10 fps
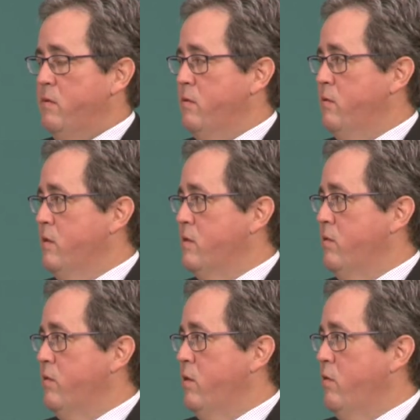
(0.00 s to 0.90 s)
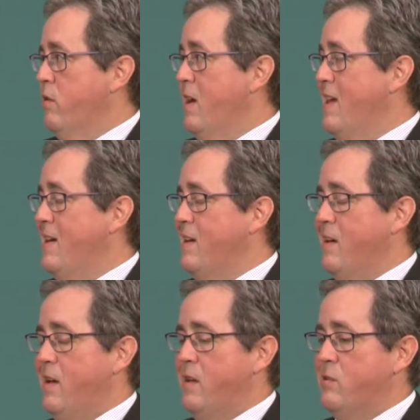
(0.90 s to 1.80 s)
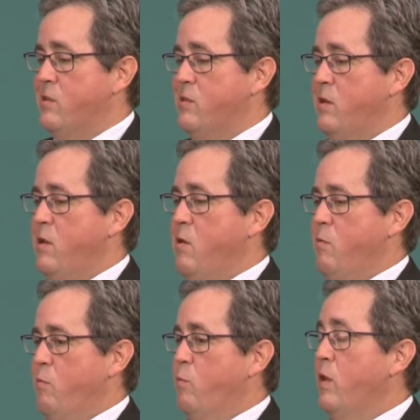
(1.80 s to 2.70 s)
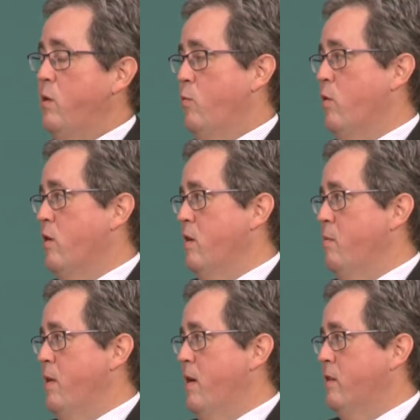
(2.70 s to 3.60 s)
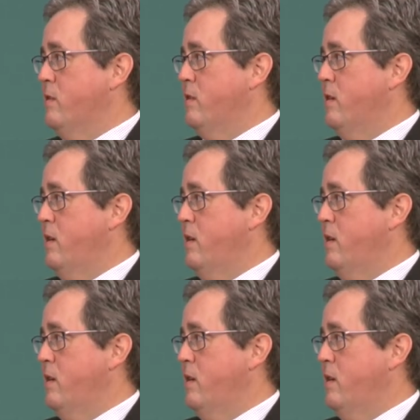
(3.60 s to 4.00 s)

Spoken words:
do this over and over. And I just really worry about